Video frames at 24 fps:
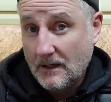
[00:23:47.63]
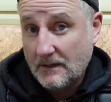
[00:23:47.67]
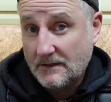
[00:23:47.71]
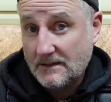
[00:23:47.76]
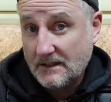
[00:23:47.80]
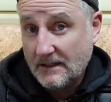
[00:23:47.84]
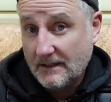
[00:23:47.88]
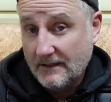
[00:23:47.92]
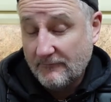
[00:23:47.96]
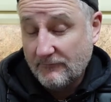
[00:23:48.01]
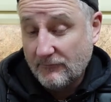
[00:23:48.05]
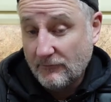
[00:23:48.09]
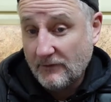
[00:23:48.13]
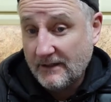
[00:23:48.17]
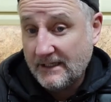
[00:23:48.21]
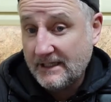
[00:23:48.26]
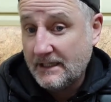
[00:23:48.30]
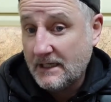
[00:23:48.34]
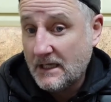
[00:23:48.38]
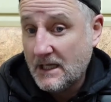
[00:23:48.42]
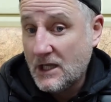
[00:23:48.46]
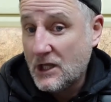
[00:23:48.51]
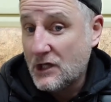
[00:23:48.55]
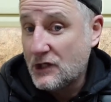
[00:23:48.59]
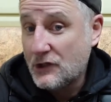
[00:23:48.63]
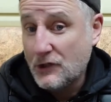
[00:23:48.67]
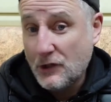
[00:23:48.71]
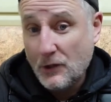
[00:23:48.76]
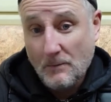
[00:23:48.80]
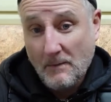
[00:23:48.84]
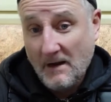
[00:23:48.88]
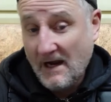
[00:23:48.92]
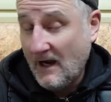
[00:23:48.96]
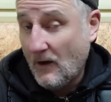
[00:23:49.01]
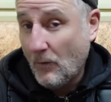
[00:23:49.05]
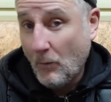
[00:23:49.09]
delivery, no
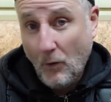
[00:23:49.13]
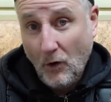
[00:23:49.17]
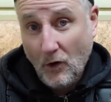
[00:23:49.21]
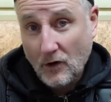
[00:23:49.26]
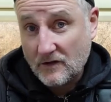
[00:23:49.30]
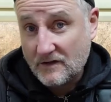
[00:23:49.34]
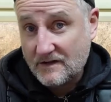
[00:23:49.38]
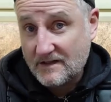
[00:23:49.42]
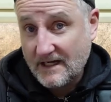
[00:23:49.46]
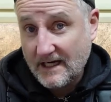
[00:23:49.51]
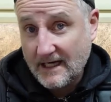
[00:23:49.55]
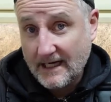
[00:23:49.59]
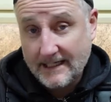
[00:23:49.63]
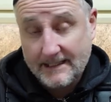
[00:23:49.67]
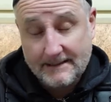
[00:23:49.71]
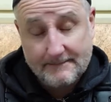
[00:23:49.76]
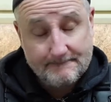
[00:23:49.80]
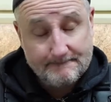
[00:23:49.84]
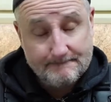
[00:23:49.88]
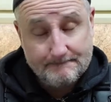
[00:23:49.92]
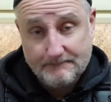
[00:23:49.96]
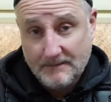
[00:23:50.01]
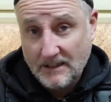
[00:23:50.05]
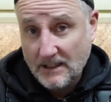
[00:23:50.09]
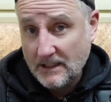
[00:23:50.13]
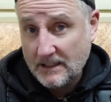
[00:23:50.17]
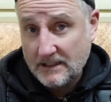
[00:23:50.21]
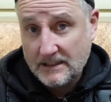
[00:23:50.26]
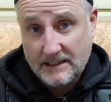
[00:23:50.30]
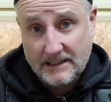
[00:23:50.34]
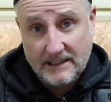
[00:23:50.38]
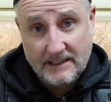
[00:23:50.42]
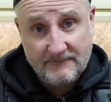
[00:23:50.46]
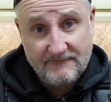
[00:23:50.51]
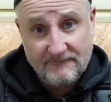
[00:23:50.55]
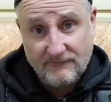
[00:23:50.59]
matter what day,
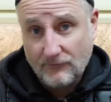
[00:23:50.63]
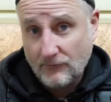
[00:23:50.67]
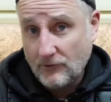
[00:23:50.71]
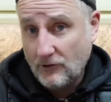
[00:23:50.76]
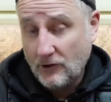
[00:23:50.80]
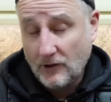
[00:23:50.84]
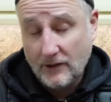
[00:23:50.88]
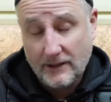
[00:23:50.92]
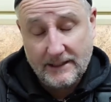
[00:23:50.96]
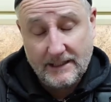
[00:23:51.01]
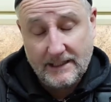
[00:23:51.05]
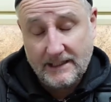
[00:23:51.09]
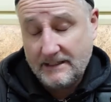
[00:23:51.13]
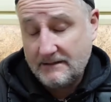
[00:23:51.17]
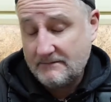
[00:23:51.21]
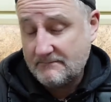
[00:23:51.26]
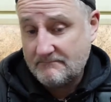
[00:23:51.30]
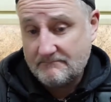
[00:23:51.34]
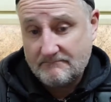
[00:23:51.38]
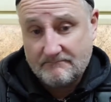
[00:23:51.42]
Monday, Friday,